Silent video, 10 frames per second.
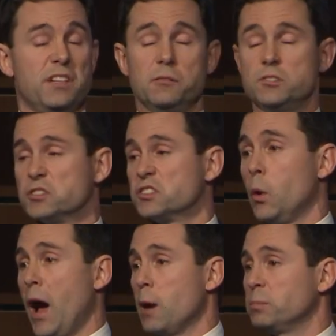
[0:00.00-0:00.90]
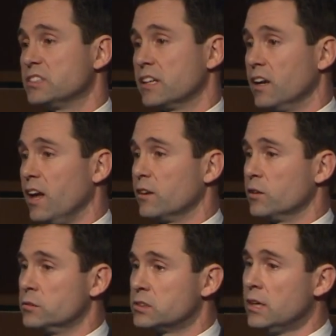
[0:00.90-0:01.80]
Now, it just so happens that a lot of
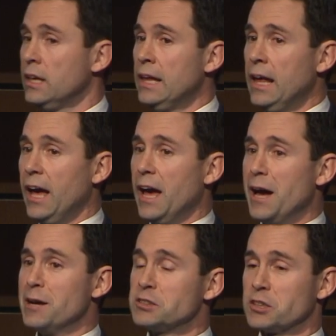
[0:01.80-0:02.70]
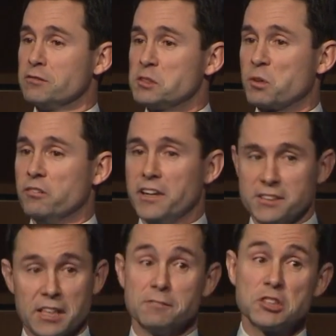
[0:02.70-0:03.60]
those uh, service
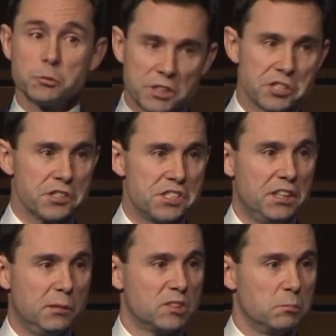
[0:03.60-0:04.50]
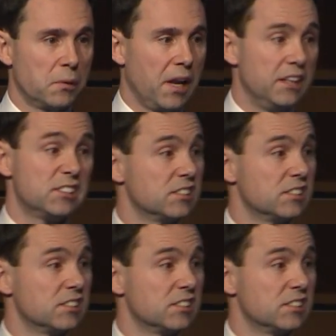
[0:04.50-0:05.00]
providers have switcher teams in place.